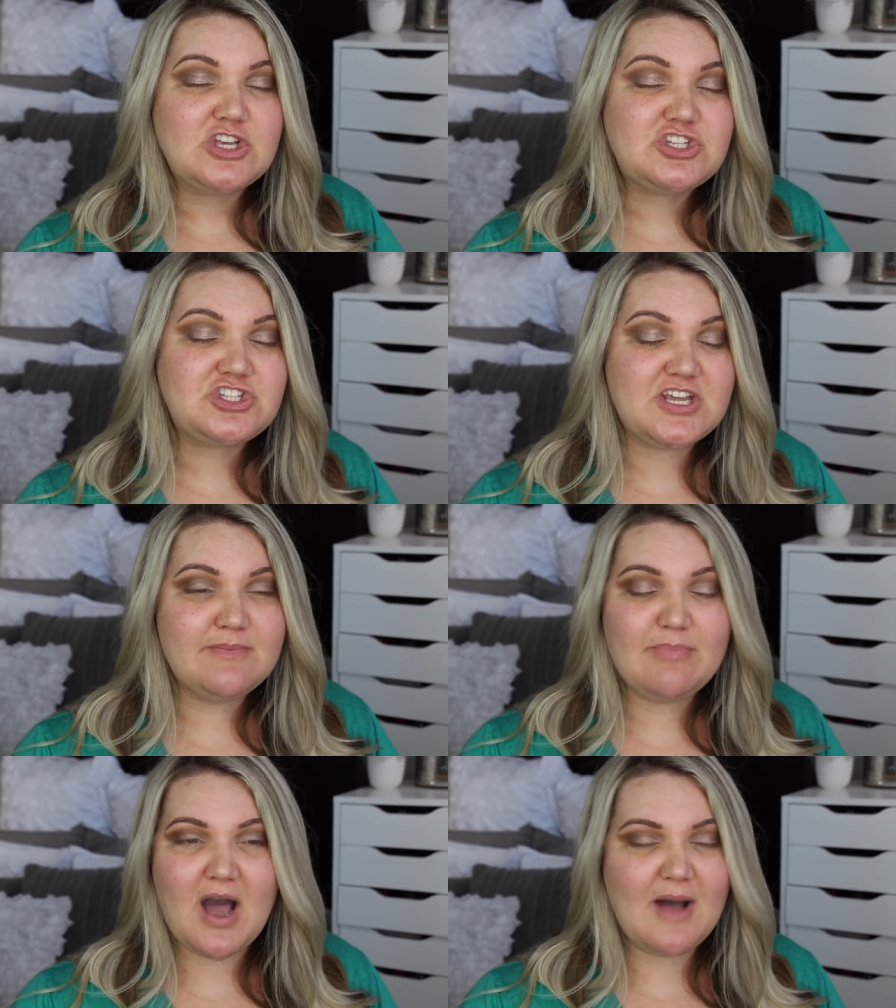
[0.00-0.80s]

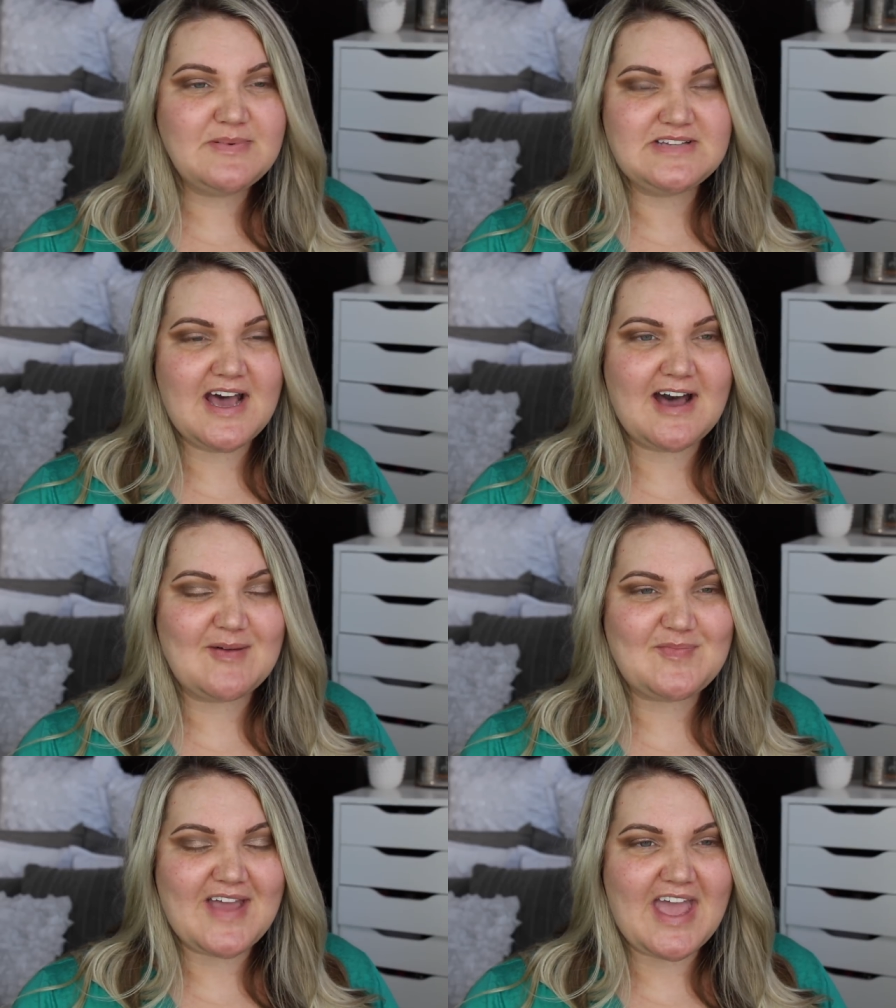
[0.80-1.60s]
she popped
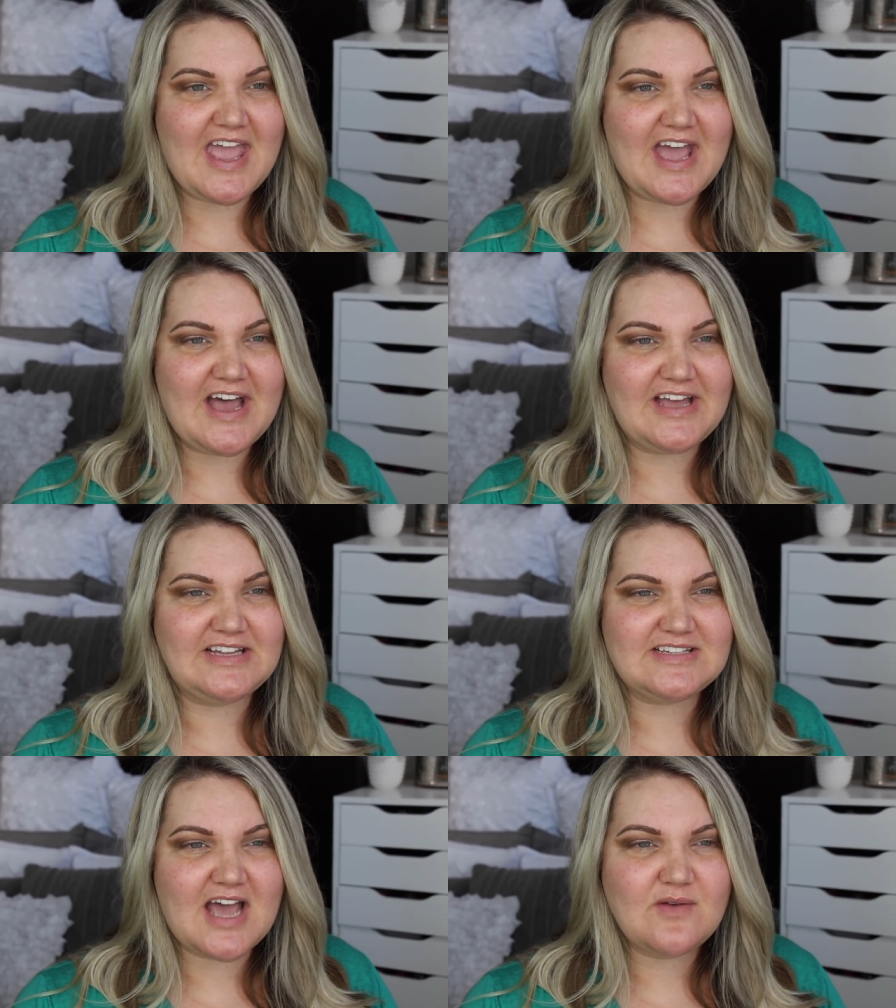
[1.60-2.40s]
up
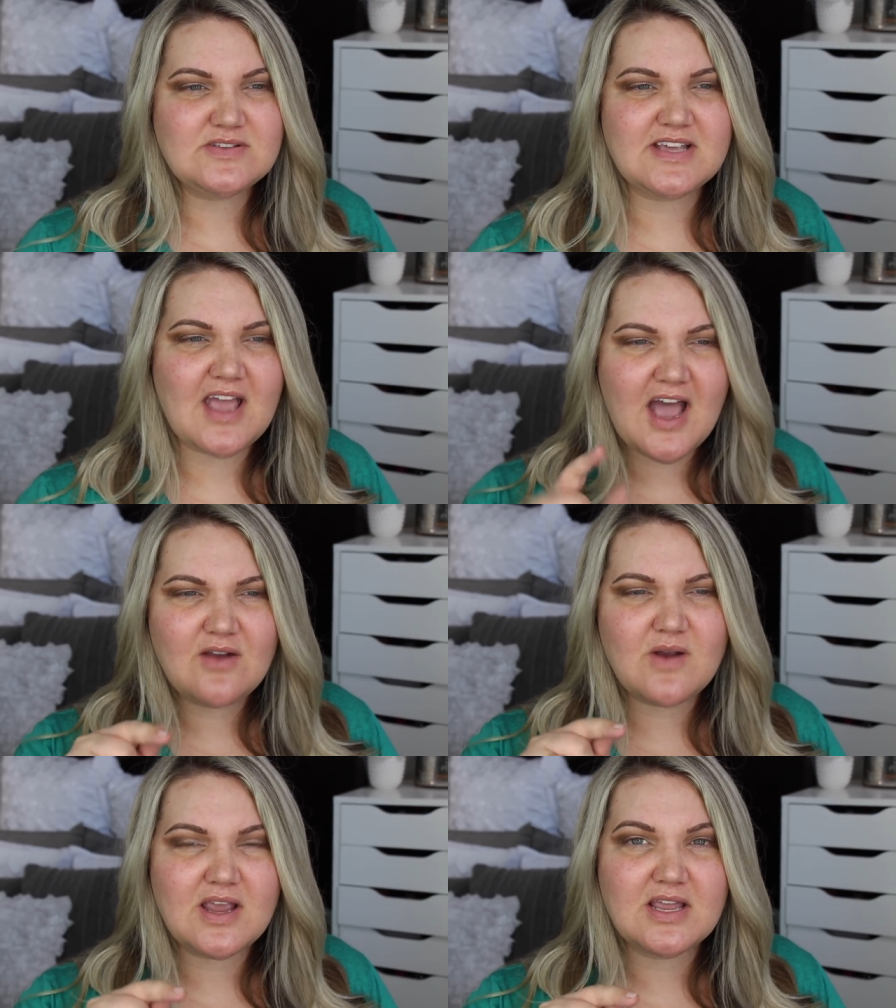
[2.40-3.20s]
and I was like,
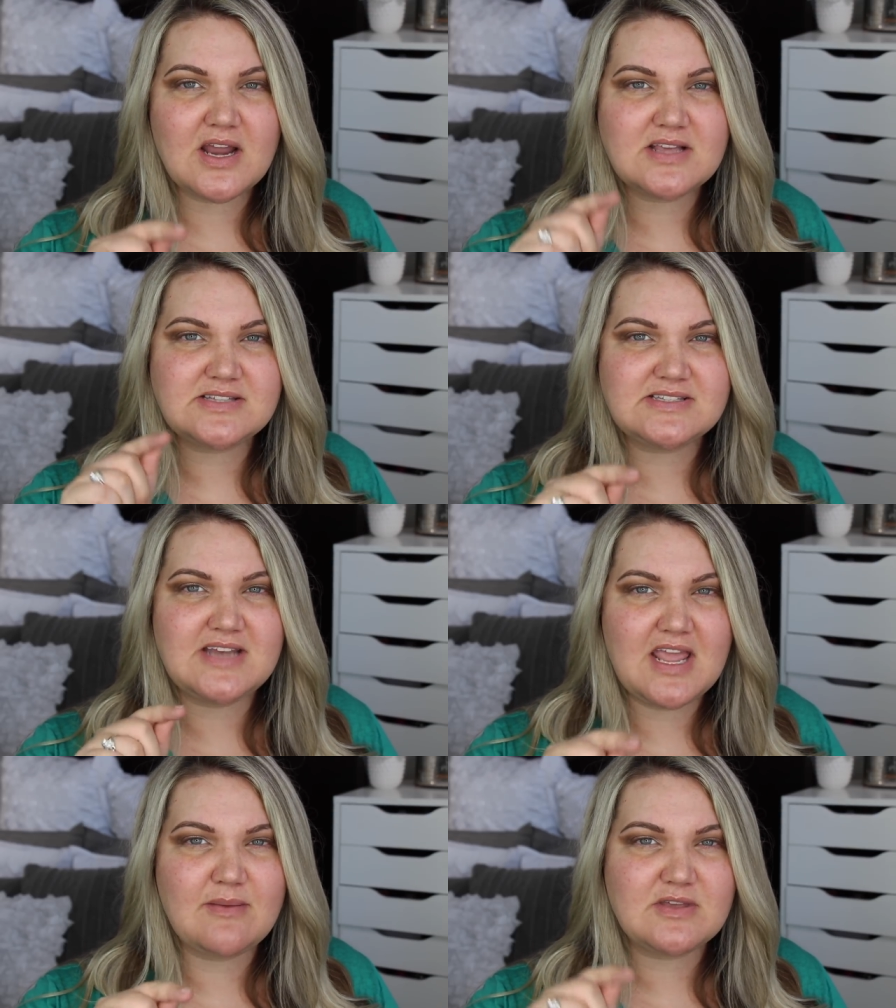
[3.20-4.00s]
I recognize this
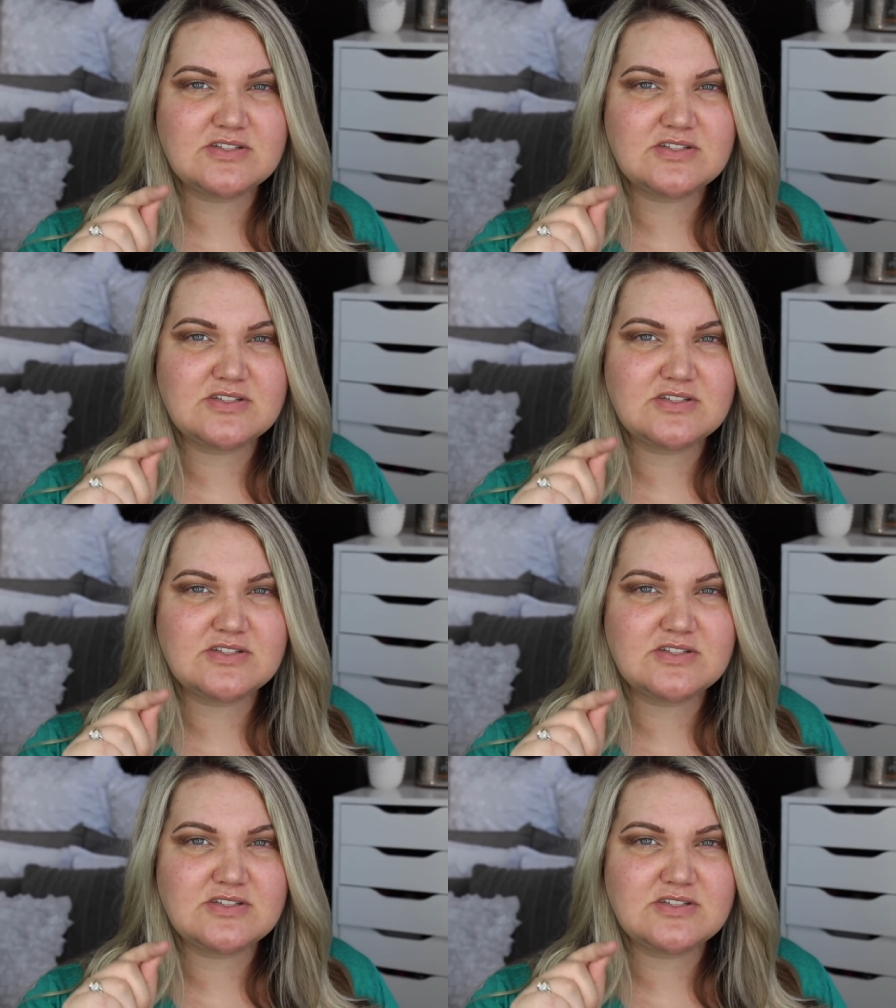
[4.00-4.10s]
name.